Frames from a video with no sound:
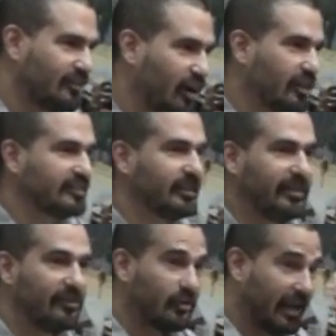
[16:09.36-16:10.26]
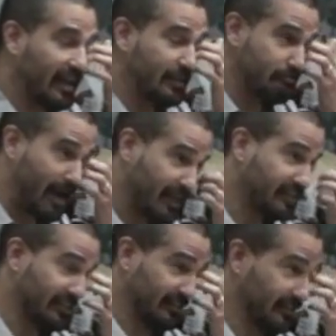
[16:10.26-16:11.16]
concept that you can
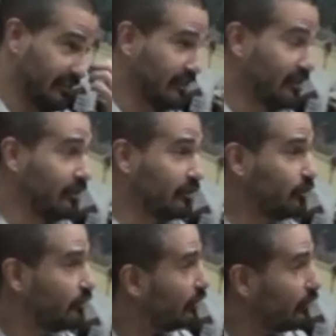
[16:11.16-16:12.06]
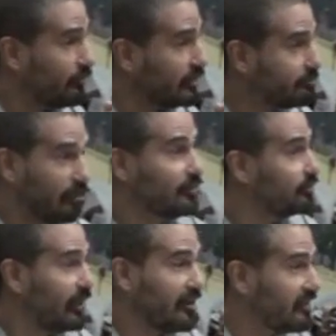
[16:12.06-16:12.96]
imagine to sort of respond
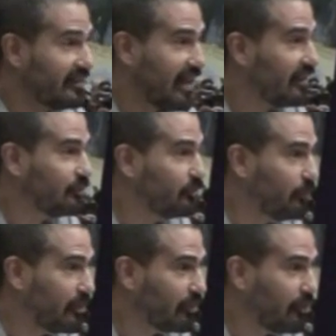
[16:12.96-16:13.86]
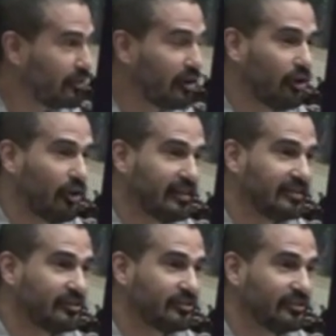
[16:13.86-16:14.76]
to anything that has to do with
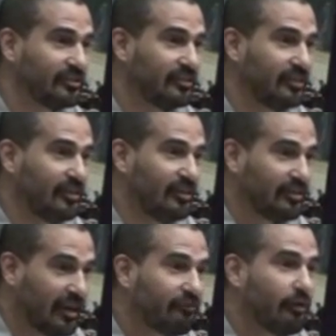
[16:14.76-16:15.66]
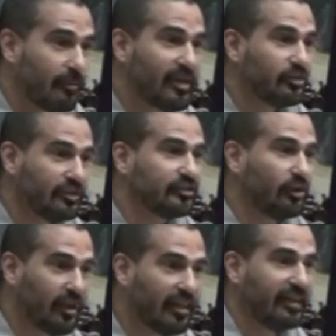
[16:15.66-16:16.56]
decolonization. Transformation is
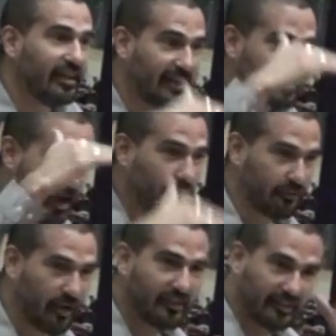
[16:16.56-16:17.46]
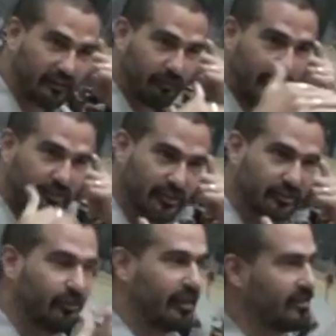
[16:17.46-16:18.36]
already a down, right? Transformation
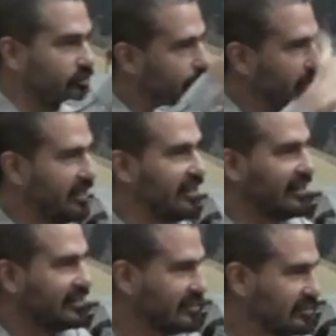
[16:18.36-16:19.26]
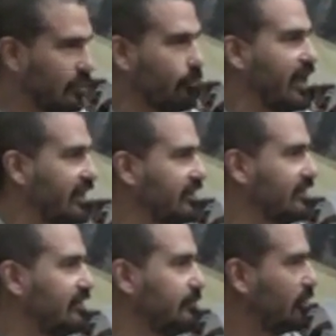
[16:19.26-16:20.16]
is already, you're bringing it in a certain way.
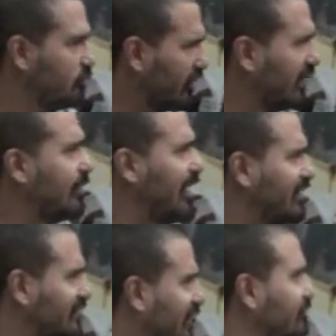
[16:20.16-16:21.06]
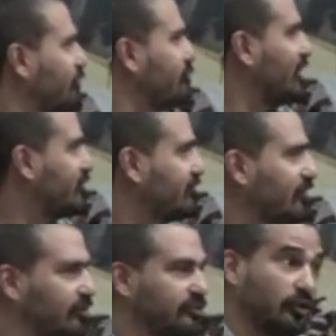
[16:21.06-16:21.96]
But your key, at least transformation,
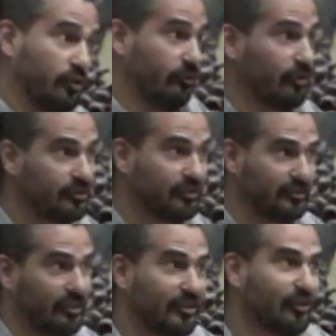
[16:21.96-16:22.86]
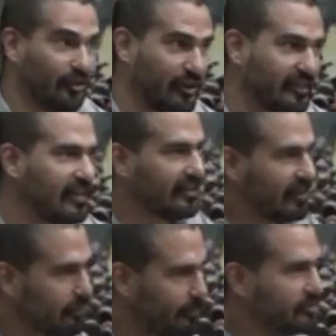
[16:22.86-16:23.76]
you know, it's not revolution, it's not decolonization.
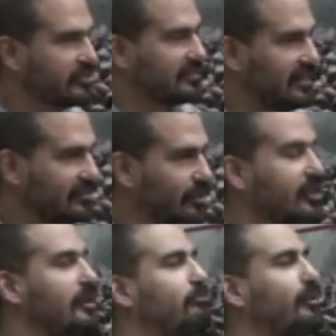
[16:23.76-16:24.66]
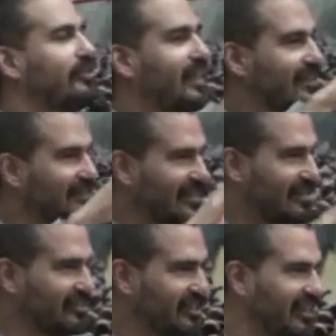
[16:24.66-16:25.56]
Transformation still, so, but then
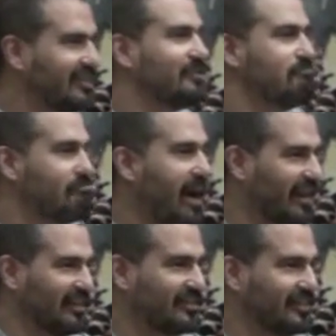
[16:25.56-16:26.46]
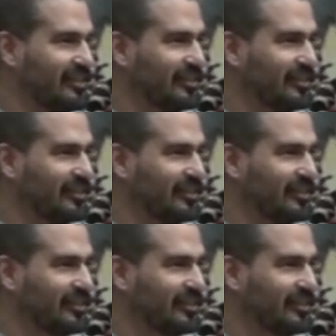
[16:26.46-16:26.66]
change manage.